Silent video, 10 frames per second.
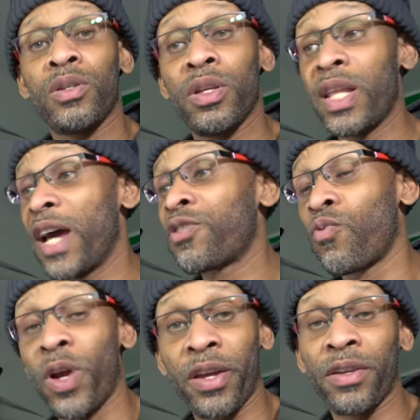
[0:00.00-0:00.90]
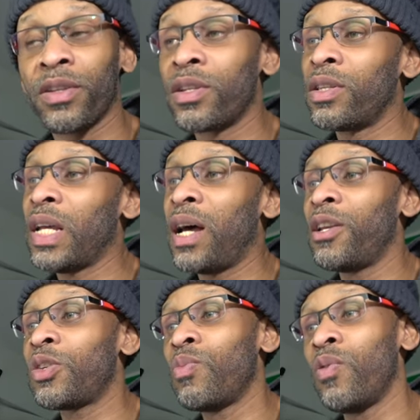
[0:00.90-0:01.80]
So that's Ring. Now
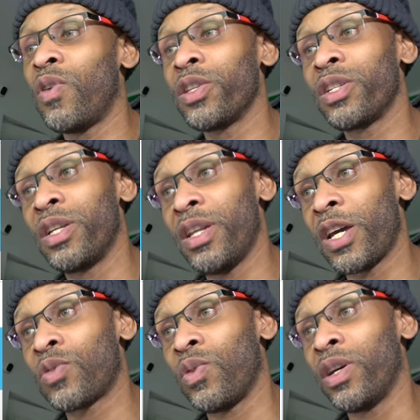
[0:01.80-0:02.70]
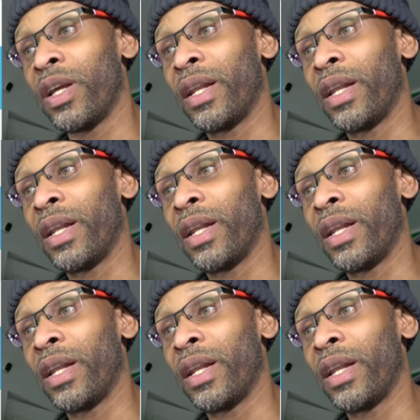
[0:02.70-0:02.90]
let's move on to the next one,